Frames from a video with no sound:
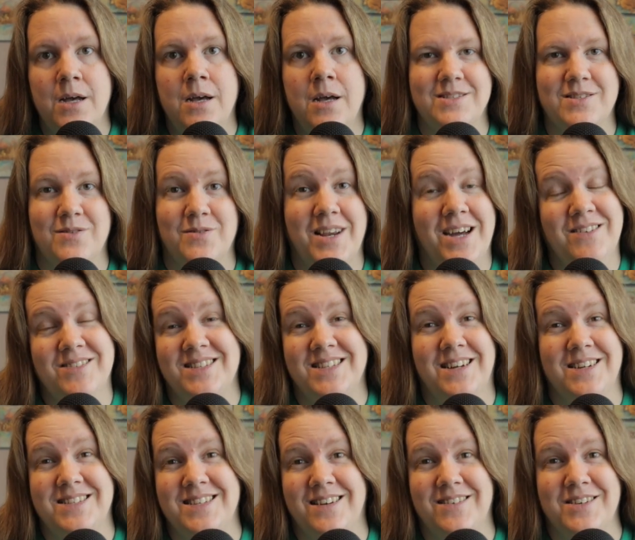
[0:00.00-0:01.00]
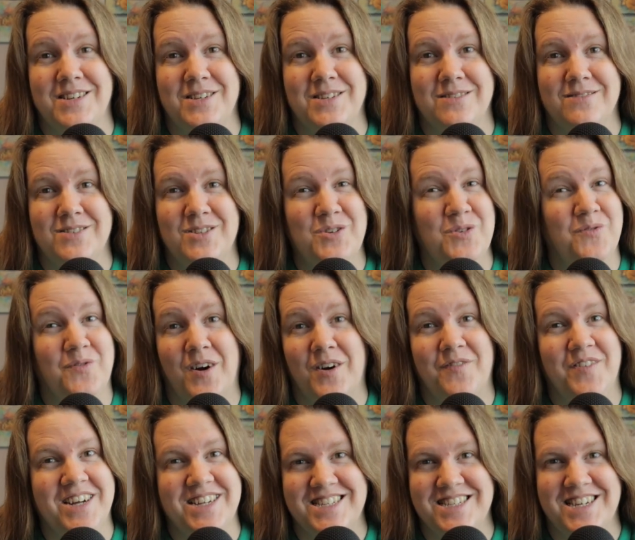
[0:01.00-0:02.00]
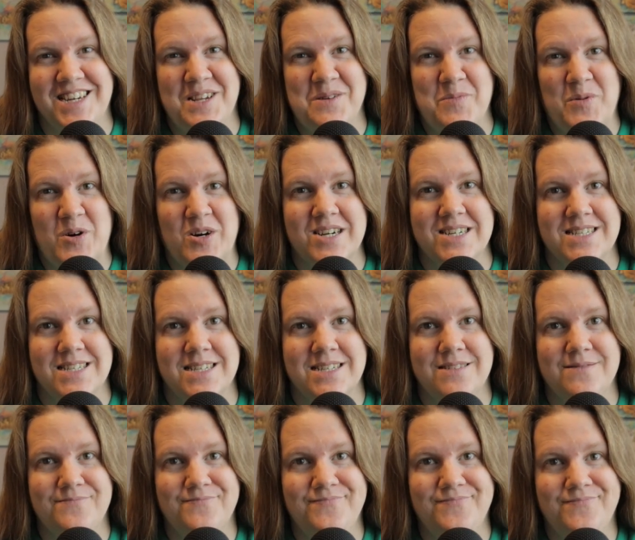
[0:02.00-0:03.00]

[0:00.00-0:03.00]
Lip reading: So now it's not sounding too far-fetched anymore, is it?